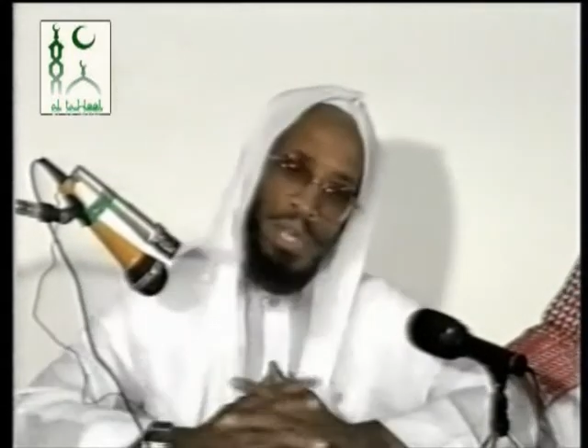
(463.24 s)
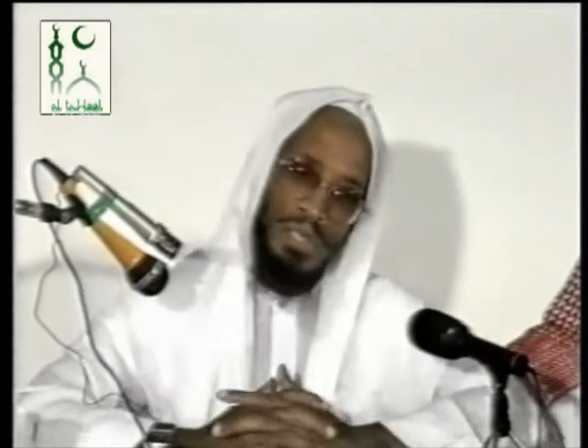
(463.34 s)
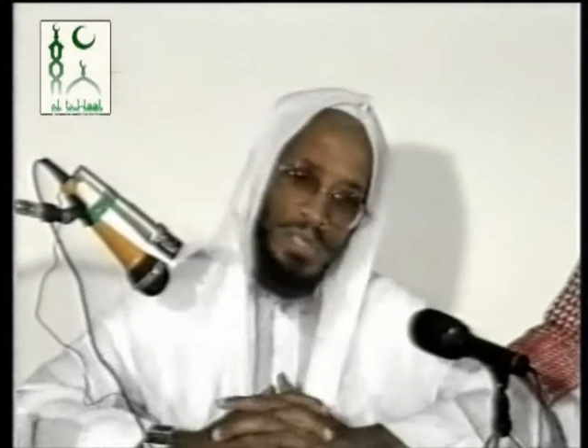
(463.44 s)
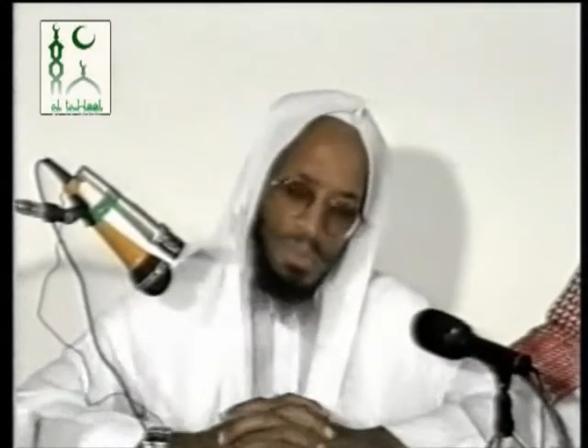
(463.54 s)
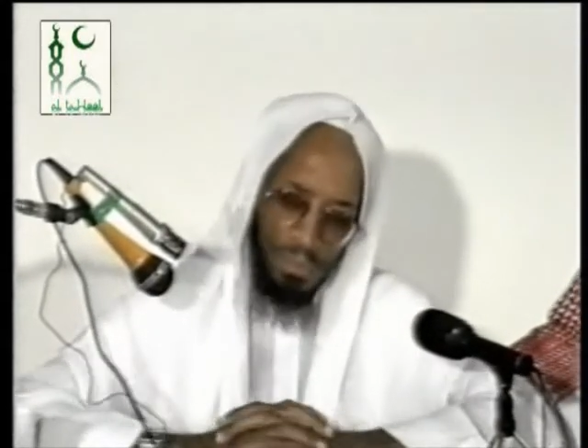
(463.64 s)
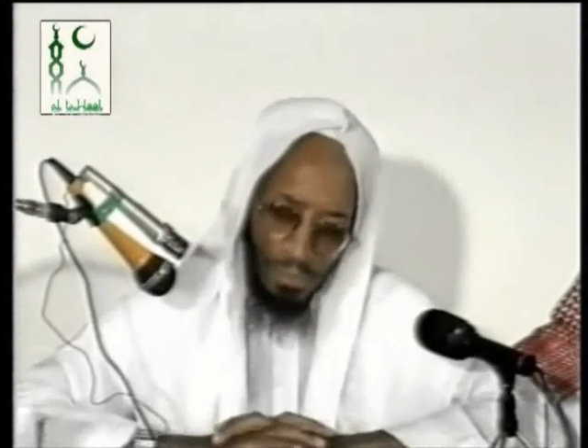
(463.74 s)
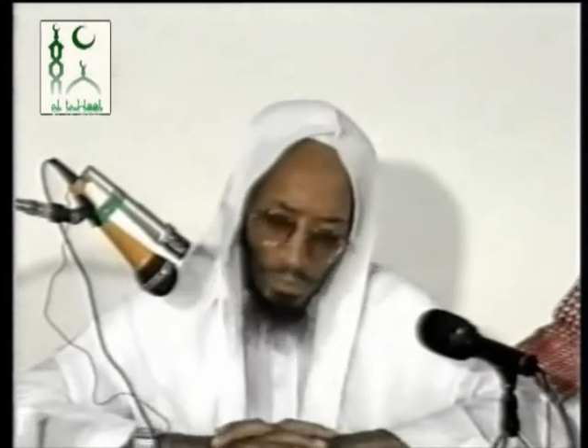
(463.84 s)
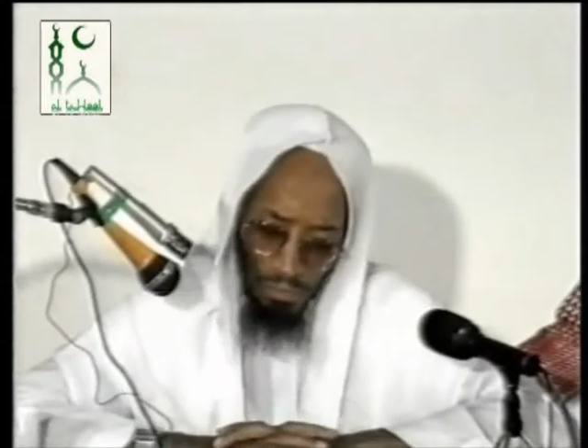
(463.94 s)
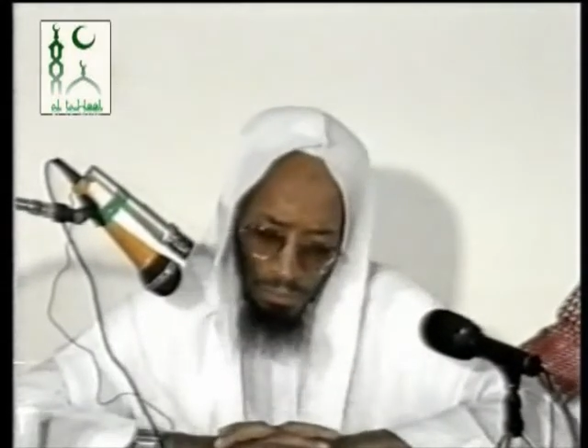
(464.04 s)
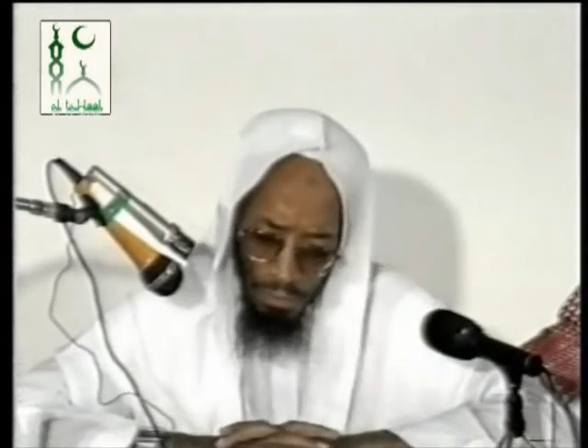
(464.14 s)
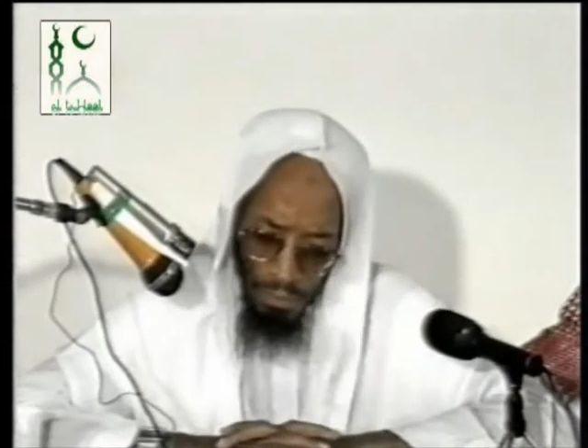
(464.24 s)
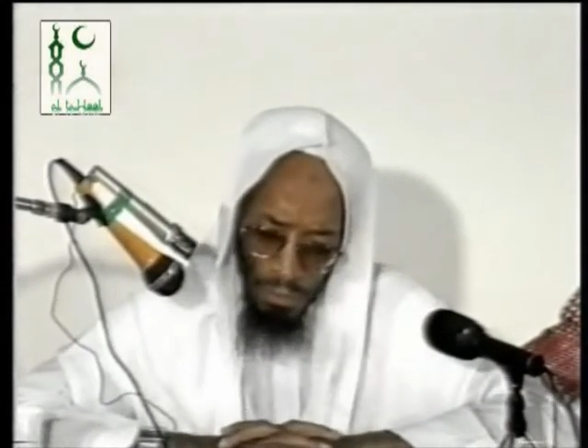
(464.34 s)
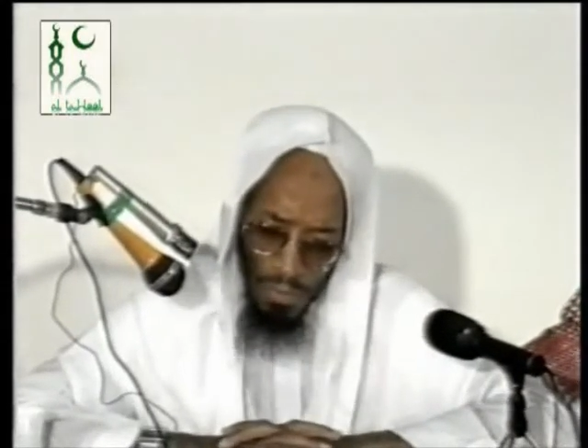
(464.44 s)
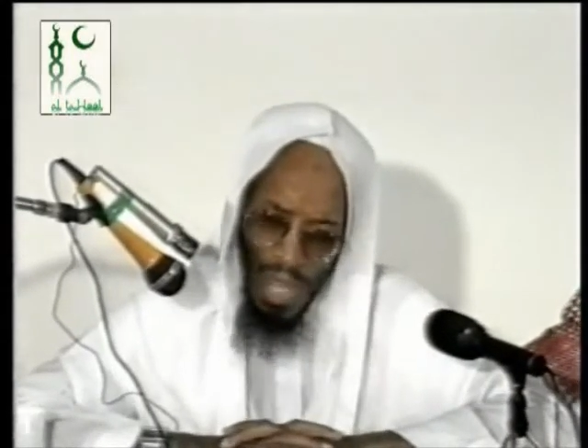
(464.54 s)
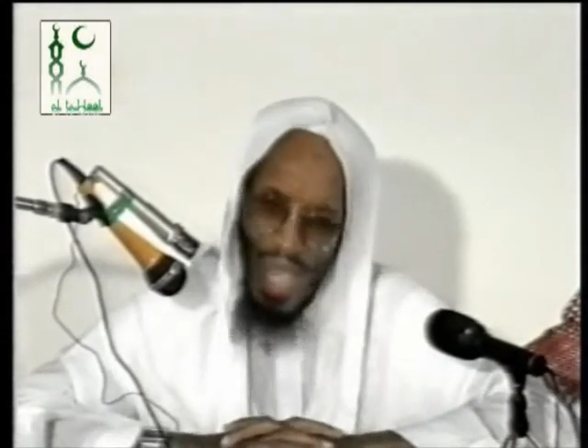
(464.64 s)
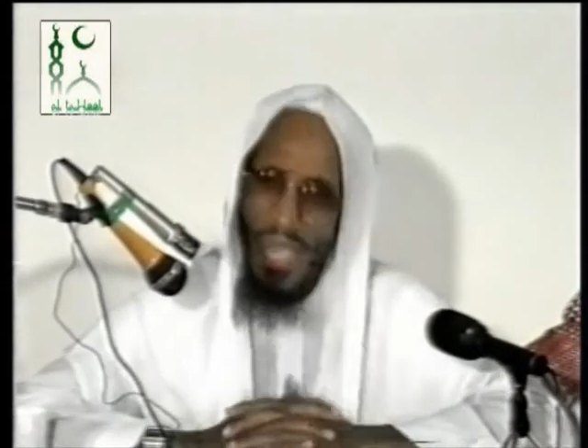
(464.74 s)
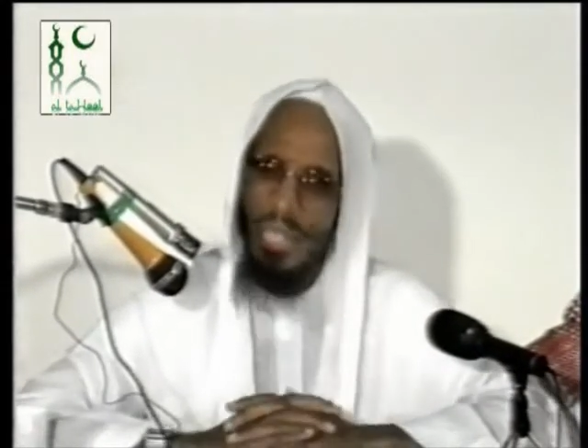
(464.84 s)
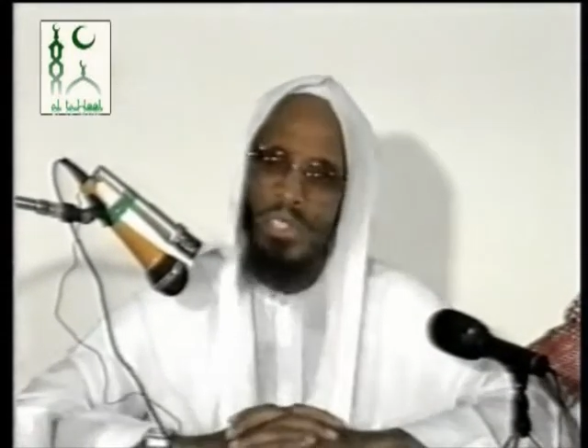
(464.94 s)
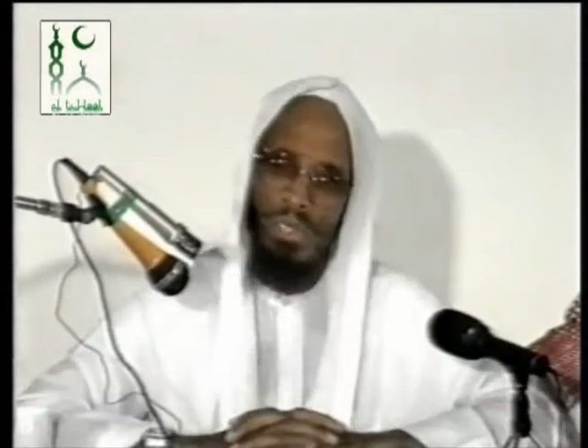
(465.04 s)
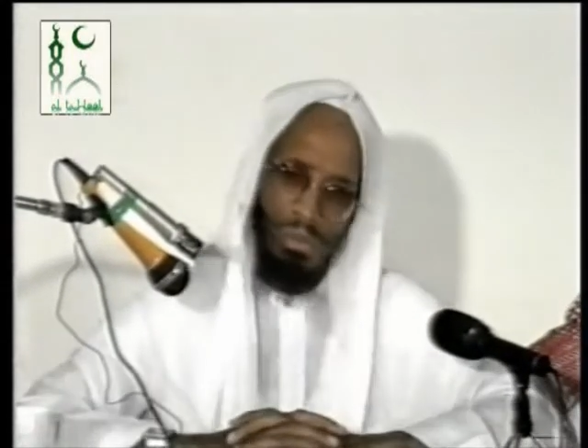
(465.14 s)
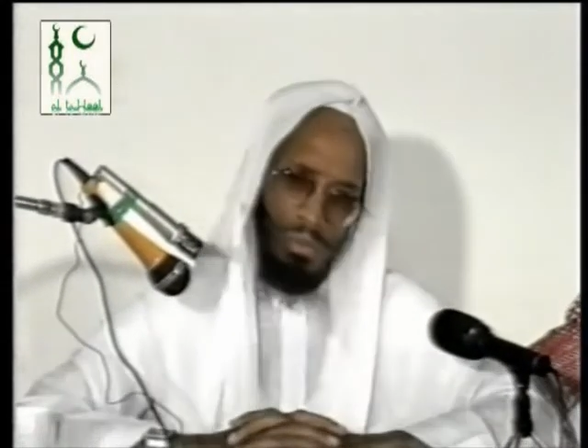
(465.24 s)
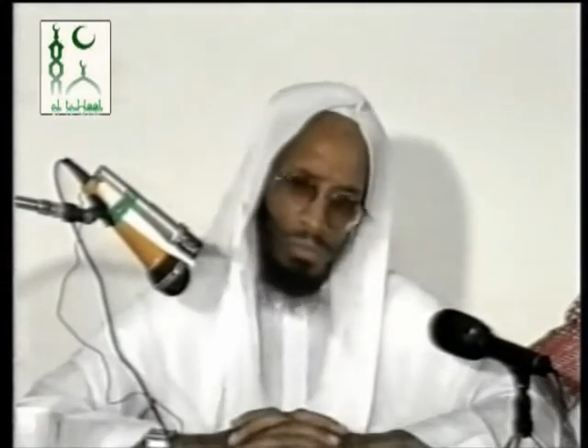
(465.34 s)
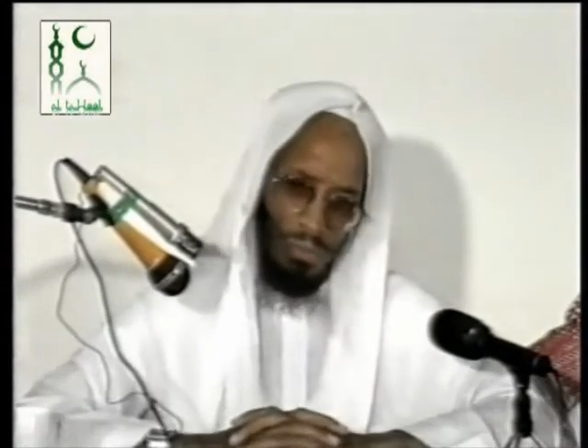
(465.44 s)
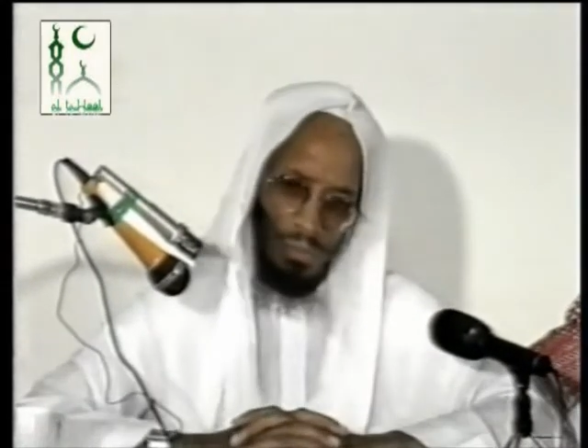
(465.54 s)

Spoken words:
brothers, I ask you